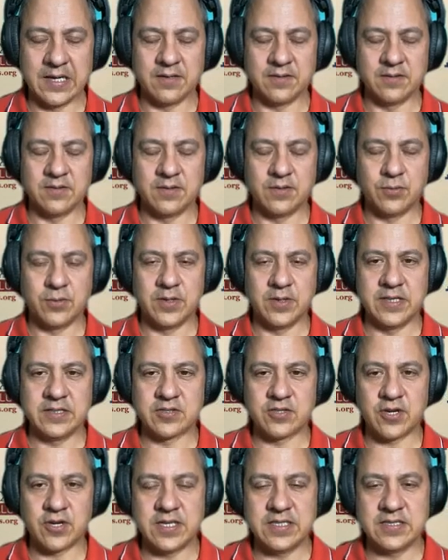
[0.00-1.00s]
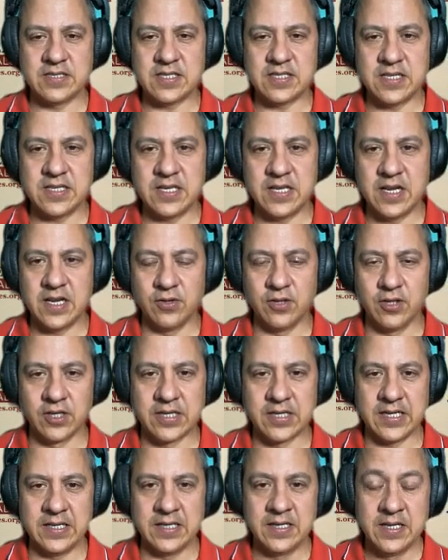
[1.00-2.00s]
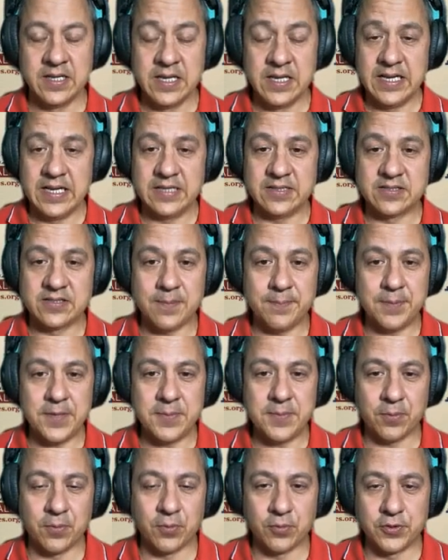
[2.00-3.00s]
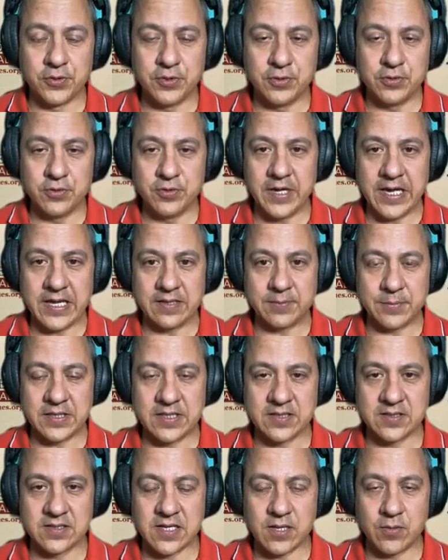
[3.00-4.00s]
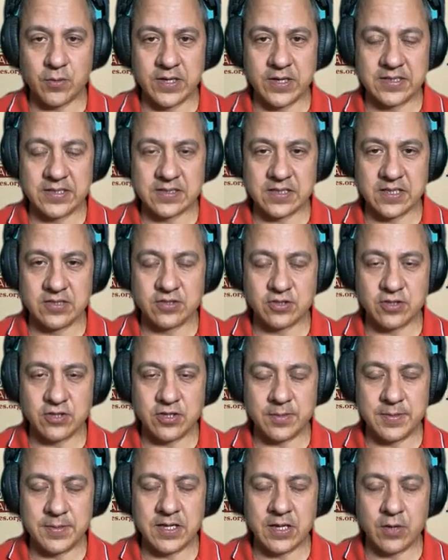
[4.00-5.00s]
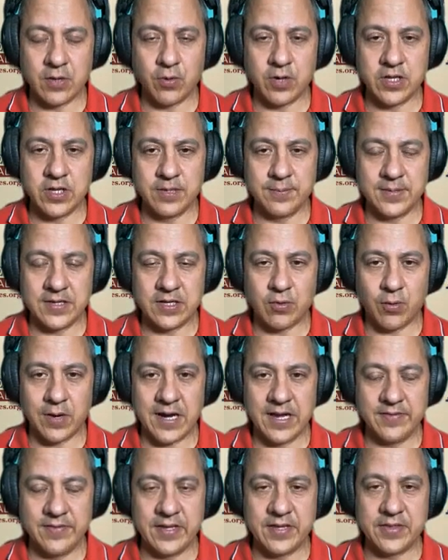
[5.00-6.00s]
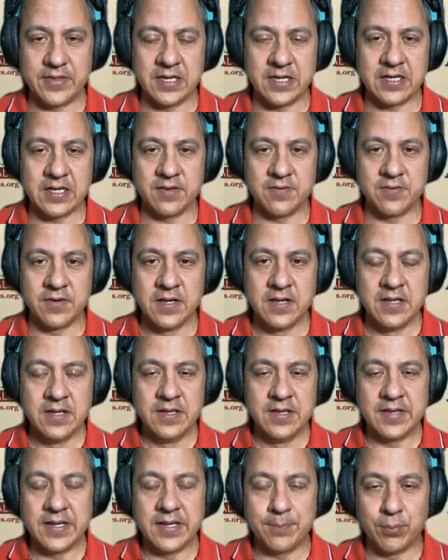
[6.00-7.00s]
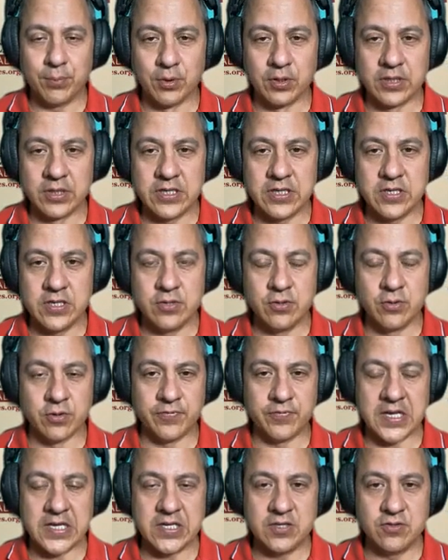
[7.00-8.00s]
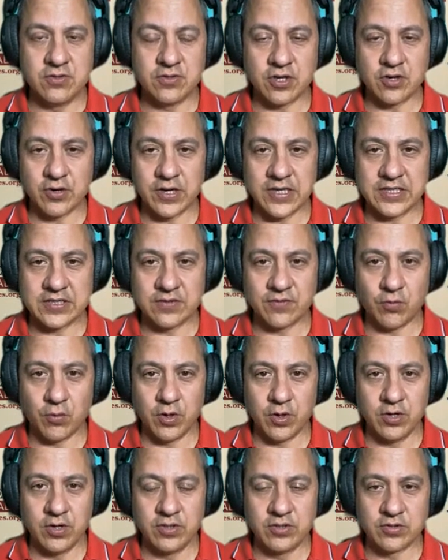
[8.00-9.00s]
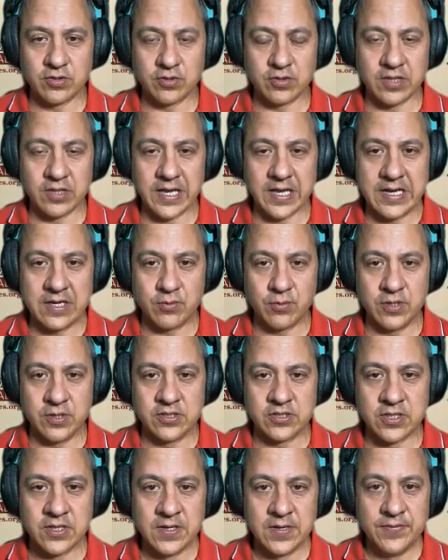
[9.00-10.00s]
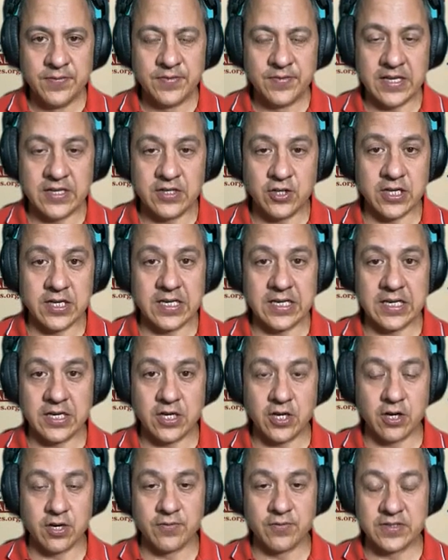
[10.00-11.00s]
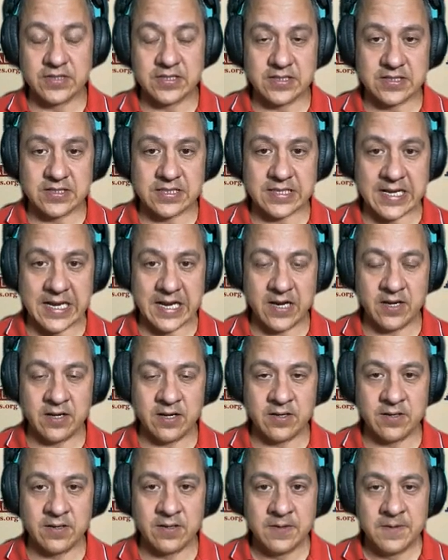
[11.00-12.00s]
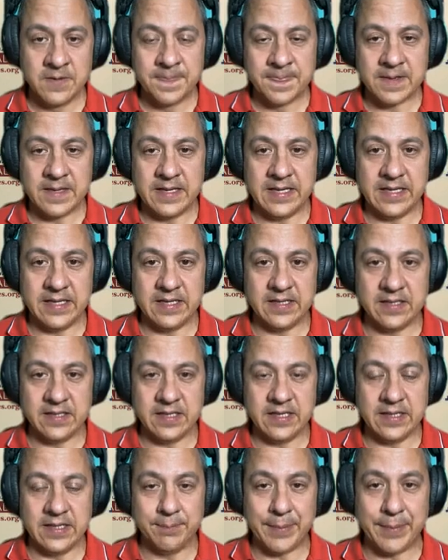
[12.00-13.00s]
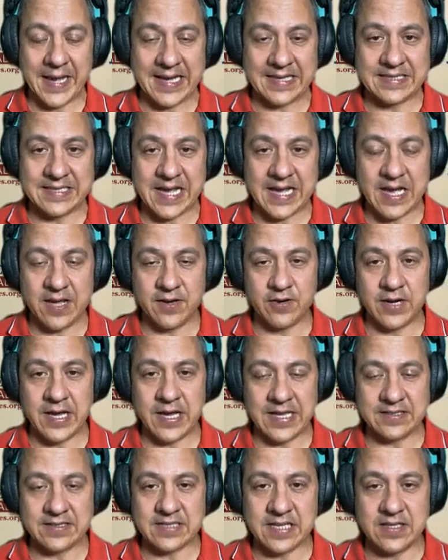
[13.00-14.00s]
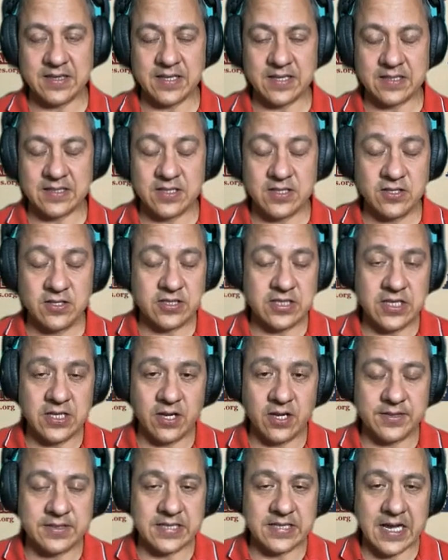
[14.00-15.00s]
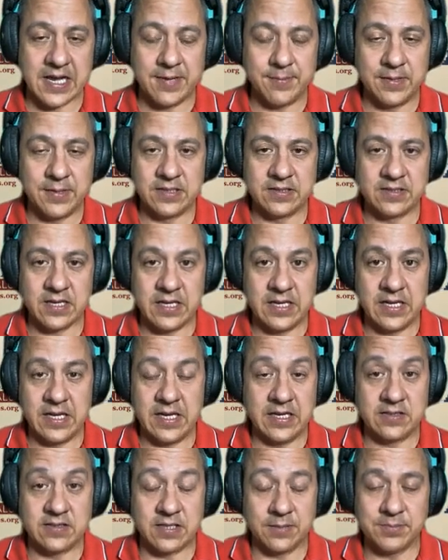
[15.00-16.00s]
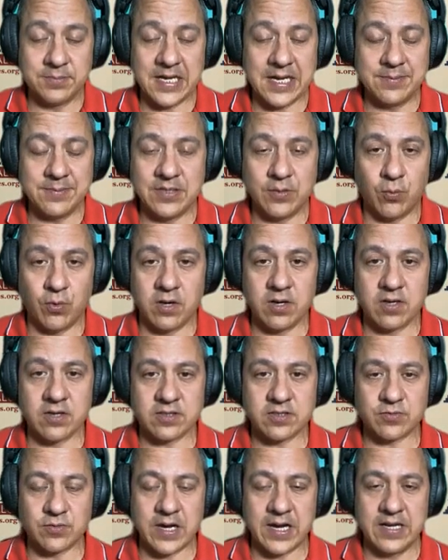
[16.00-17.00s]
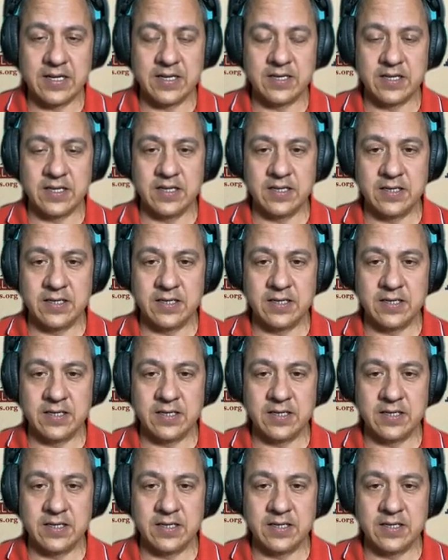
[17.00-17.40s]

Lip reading: Wow. Well, that's crazy. Look, and some people will do that because they want to censor you. I mean, they want you to be quiet, and they think if they bully you or if they use aggressive words or language that you're going to get nervous and scared. and back down or not say things. And you see it all the time. And sometimes it works, right?